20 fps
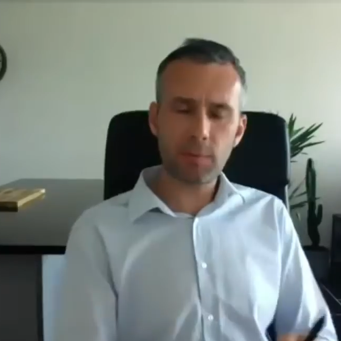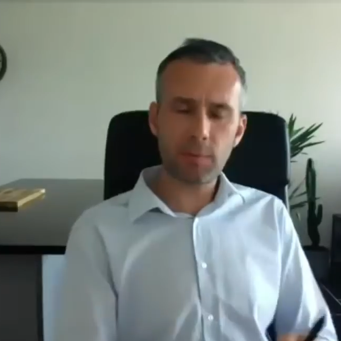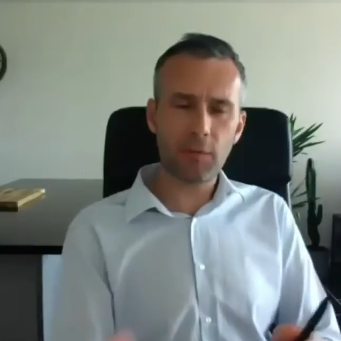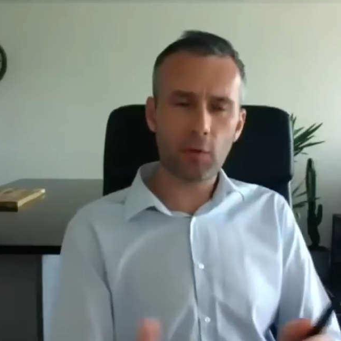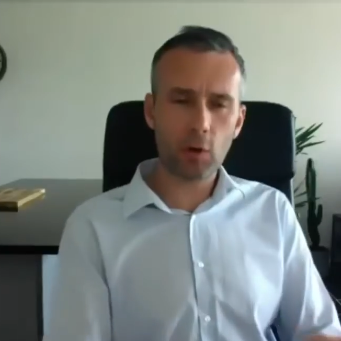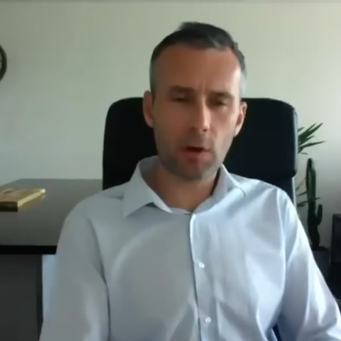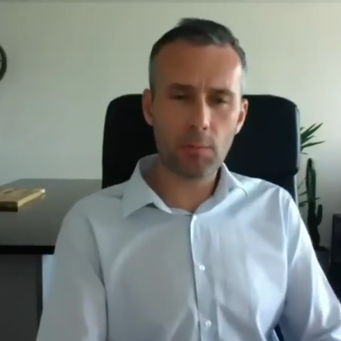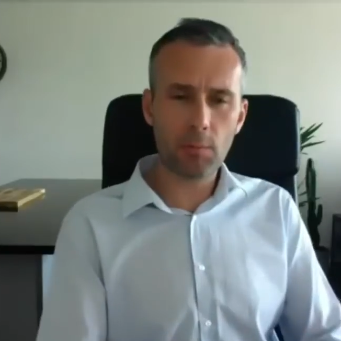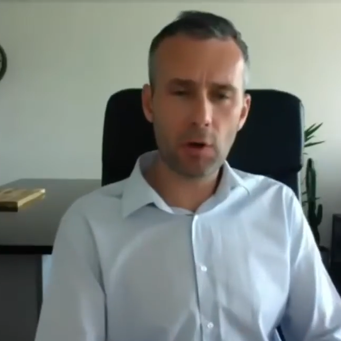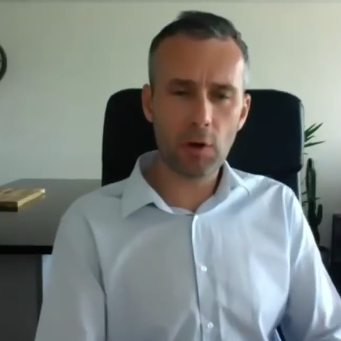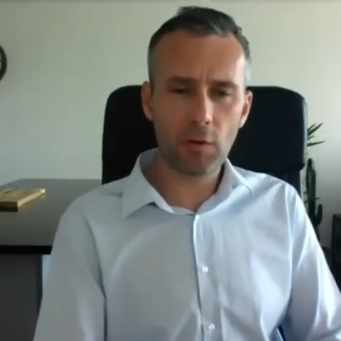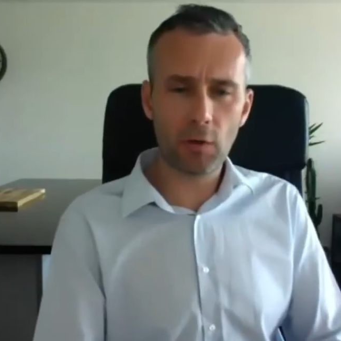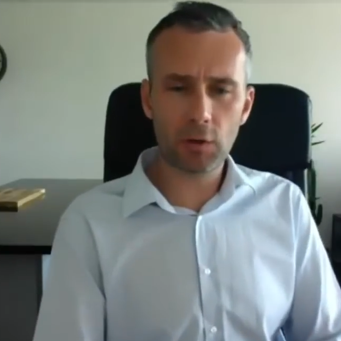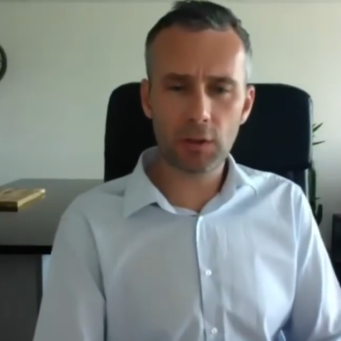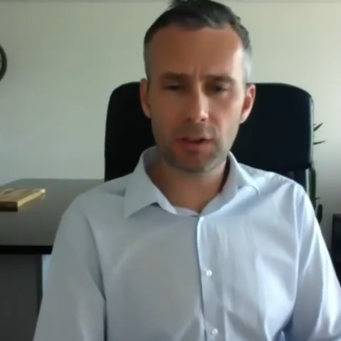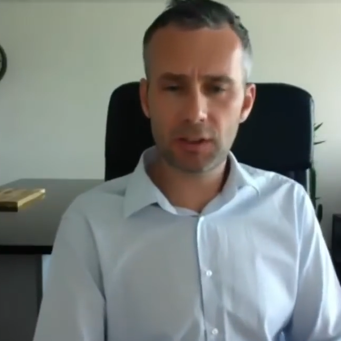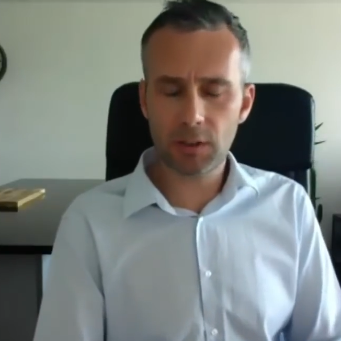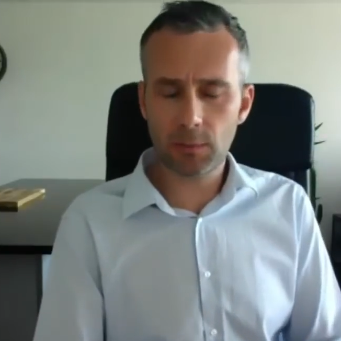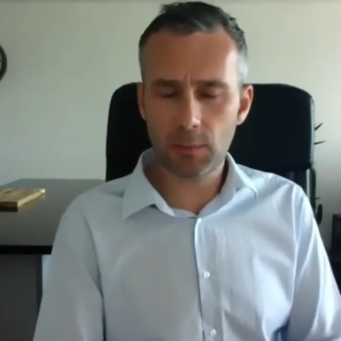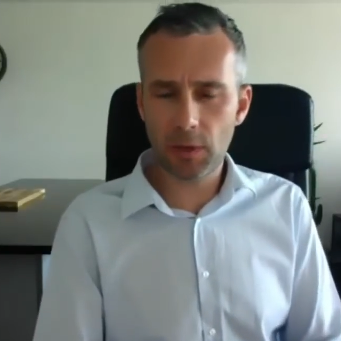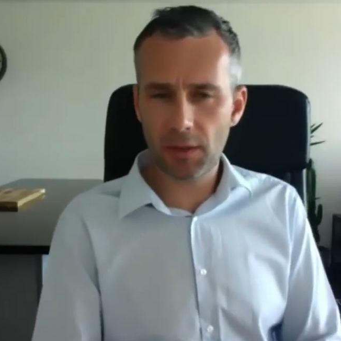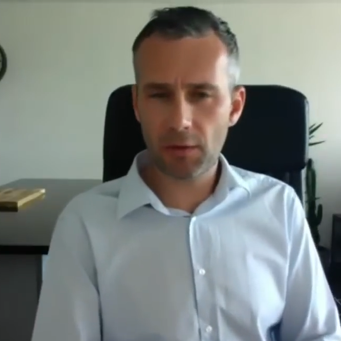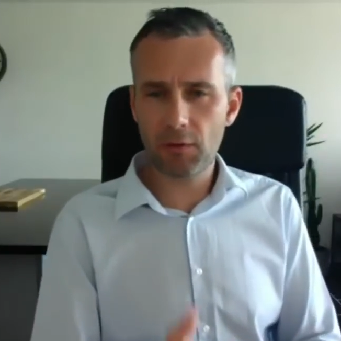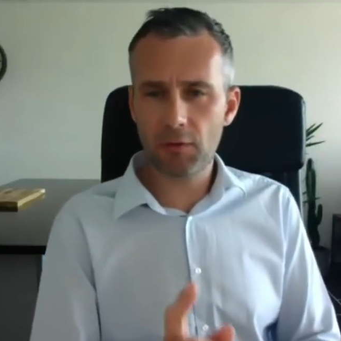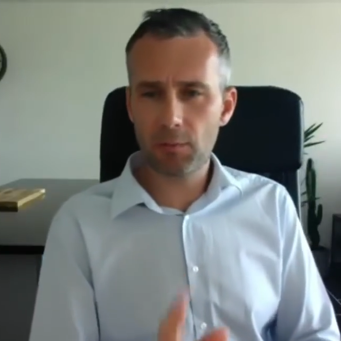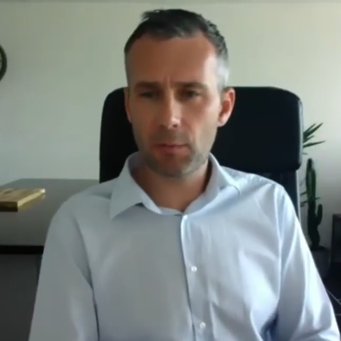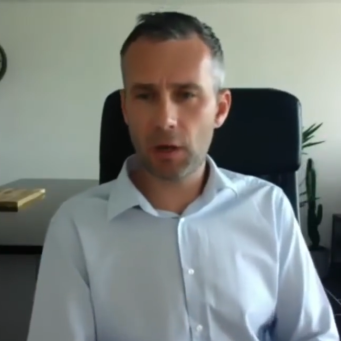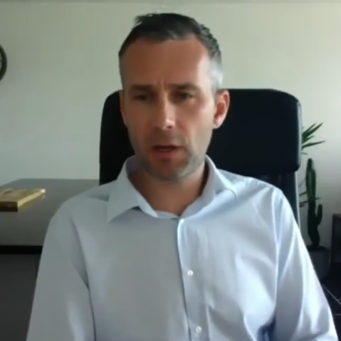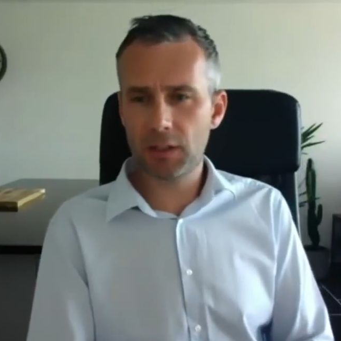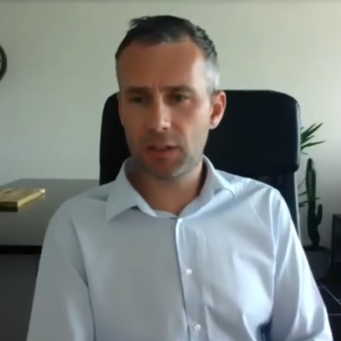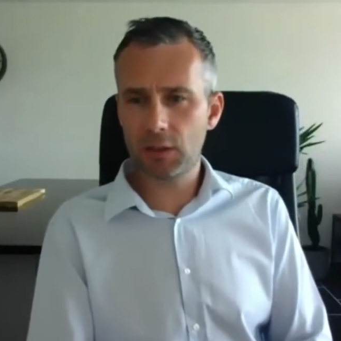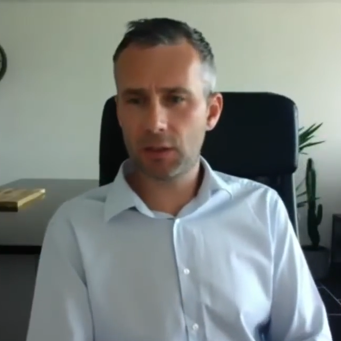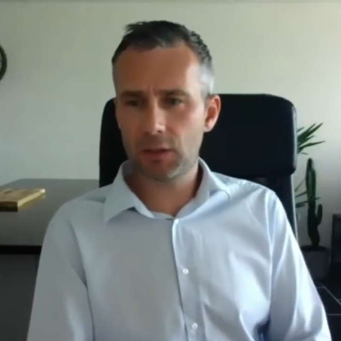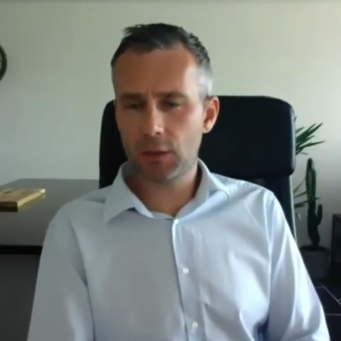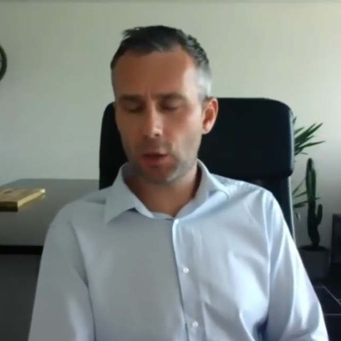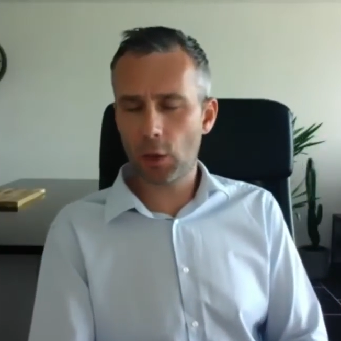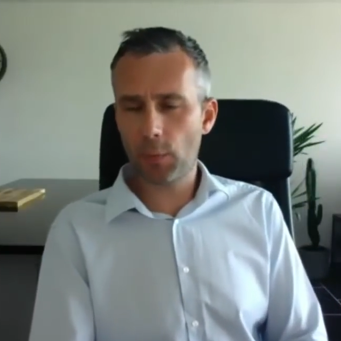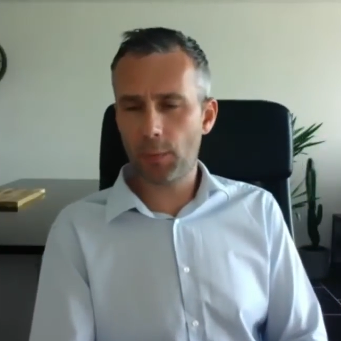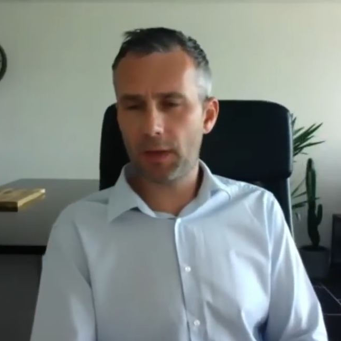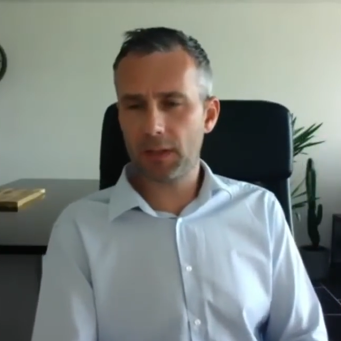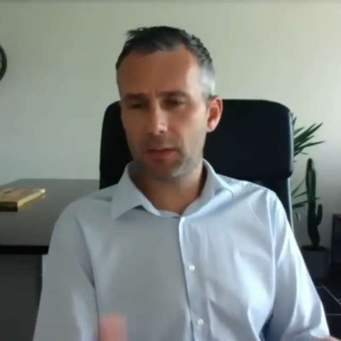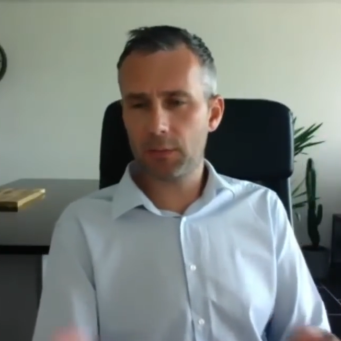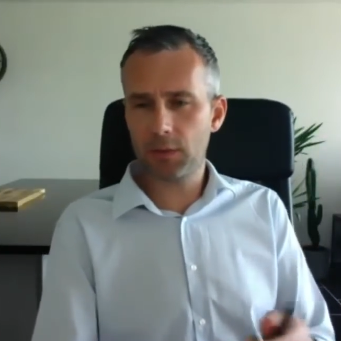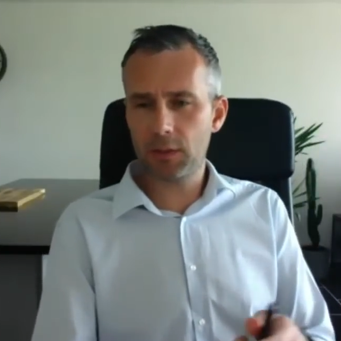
before I move on to some other of my topics,